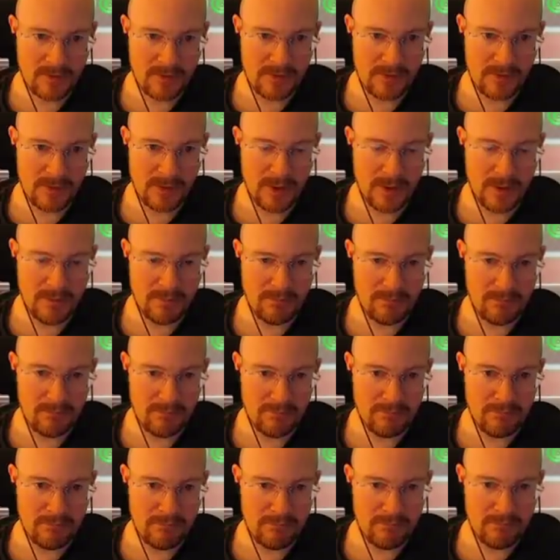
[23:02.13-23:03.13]
Free
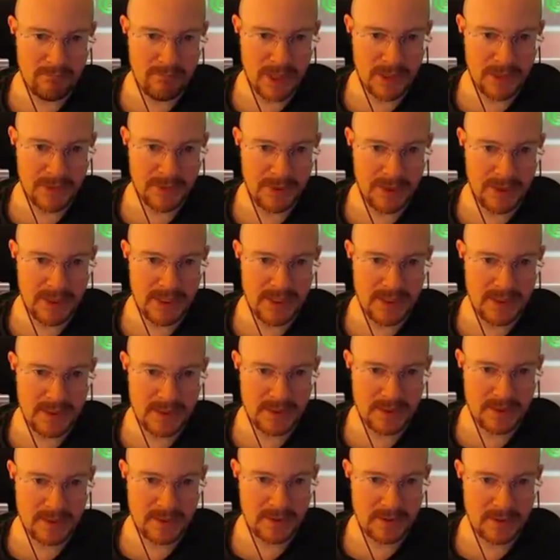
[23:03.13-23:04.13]

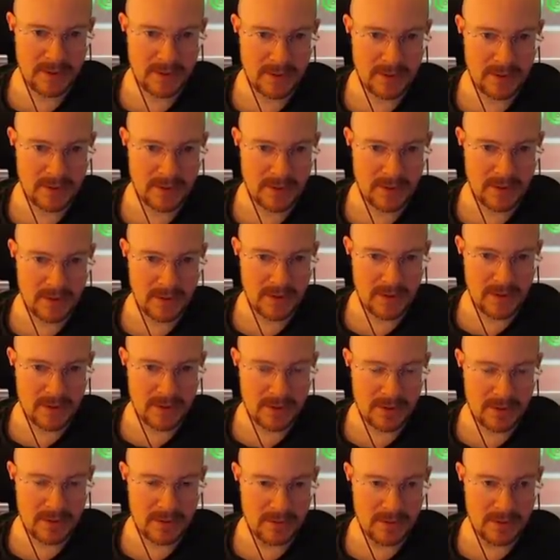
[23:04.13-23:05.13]
mantis.
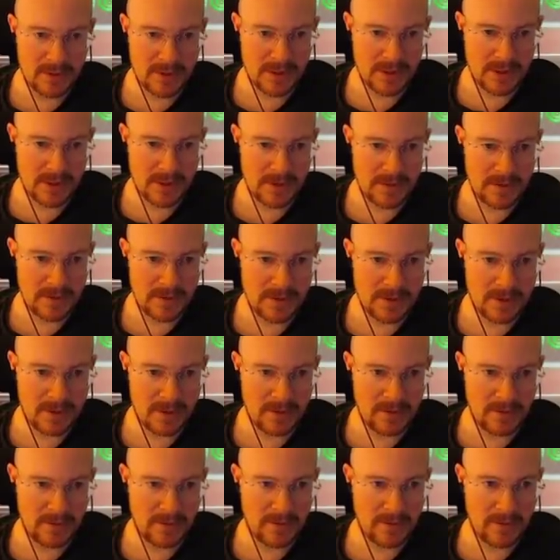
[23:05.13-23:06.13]
Go into sensors
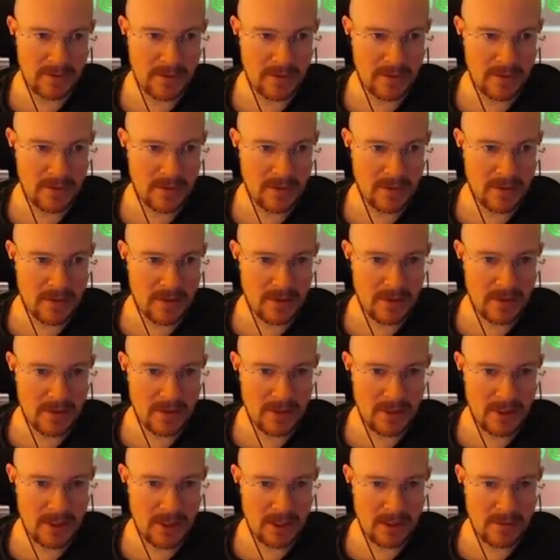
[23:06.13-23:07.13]
here.
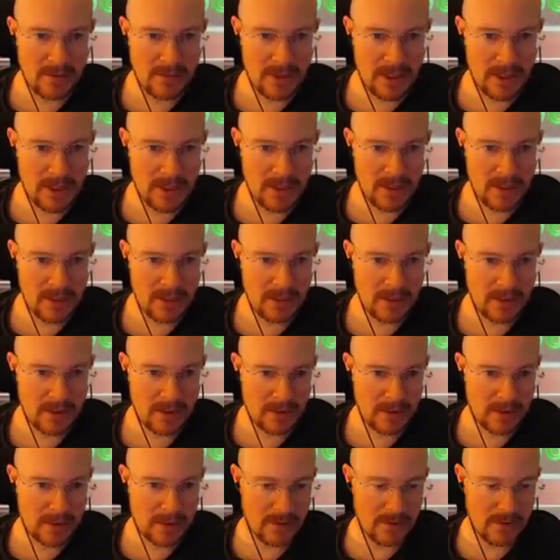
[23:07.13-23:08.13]
Nick me.
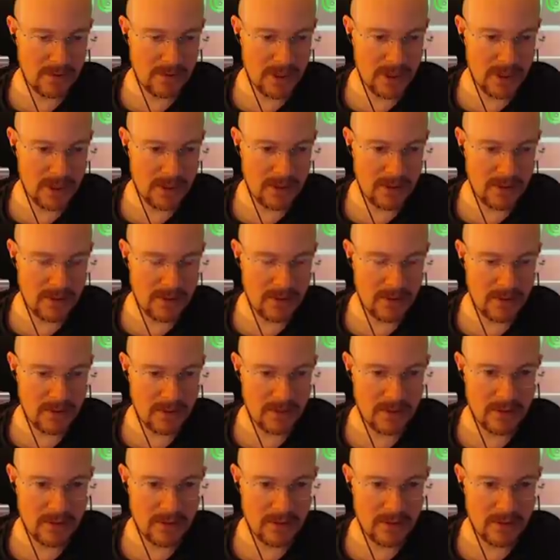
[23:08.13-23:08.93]
Go there.